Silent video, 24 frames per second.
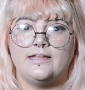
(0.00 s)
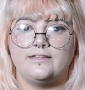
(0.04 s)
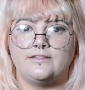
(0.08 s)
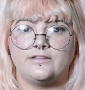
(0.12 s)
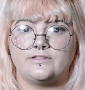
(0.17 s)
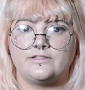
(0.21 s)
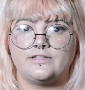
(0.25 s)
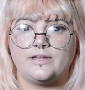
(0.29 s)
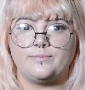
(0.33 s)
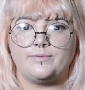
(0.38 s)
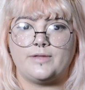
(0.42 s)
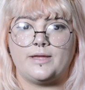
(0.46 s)

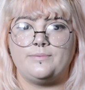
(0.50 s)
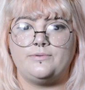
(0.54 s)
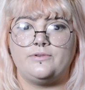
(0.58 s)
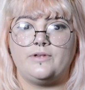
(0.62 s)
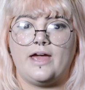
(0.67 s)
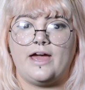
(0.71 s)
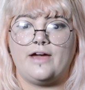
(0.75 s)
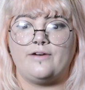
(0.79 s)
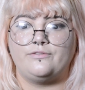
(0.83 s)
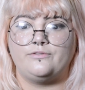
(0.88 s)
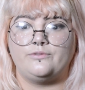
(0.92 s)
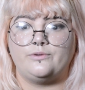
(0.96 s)
So sometimes you
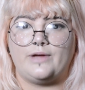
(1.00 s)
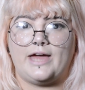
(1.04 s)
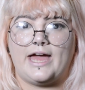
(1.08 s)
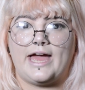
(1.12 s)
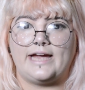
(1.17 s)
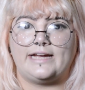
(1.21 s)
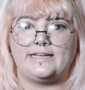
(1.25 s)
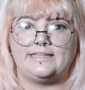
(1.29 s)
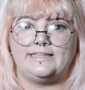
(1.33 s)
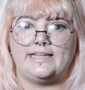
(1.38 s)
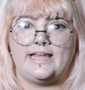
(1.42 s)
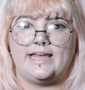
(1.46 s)
have to
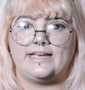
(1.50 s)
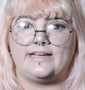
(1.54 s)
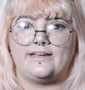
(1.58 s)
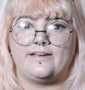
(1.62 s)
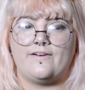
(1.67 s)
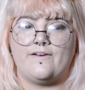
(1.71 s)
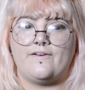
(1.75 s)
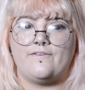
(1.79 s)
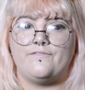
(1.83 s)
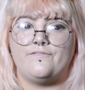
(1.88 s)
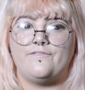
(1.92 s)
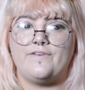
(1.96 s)
act
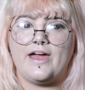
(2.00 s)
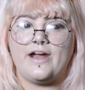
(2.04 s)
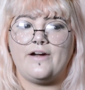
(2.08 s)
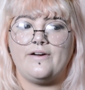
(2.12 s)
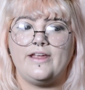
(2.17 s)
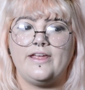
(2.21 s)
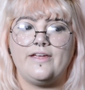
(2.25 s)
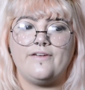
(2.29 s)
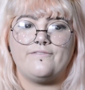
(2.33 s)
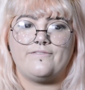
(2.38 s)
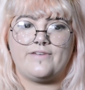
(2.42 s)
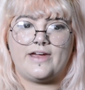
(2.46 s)
like
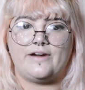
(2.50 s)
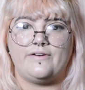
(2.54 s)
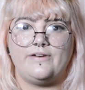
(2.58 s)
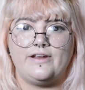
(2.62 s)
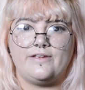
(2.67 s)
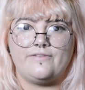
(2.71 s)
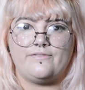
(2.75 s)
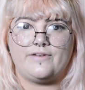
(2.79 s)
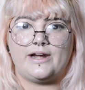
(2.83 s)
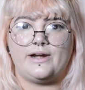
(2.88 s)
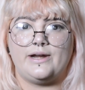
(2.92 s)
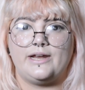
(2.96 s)

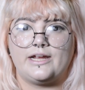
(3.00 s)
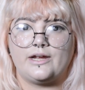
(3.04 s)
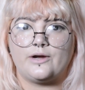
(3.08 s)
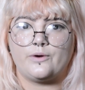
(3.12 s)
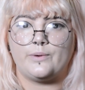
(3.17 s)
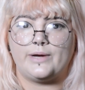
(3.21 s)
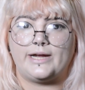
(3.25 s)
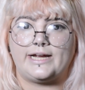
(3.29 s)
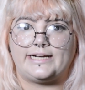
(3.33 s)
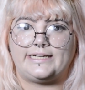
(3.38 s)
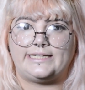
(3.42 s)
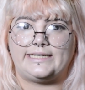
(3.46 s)
very
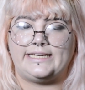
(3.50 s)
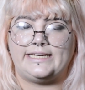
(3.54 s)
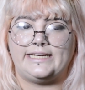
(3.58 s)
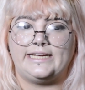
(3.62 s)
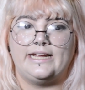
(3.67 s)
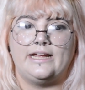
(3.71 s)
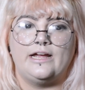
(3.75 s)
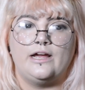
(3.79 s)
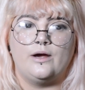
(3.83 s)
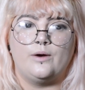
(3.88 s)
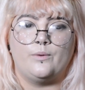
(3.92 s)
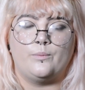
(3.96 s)
quickly